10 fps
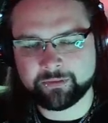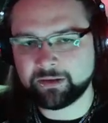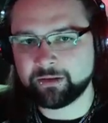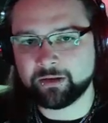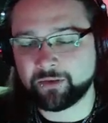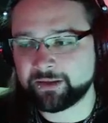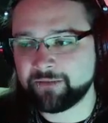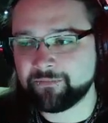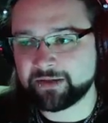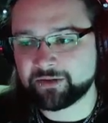viking
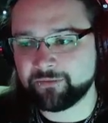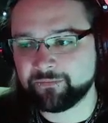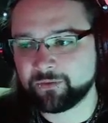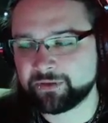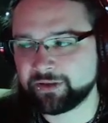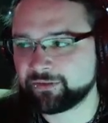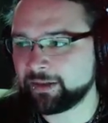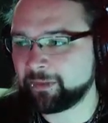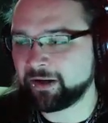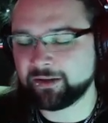vet turned 43
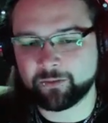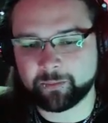apparently all the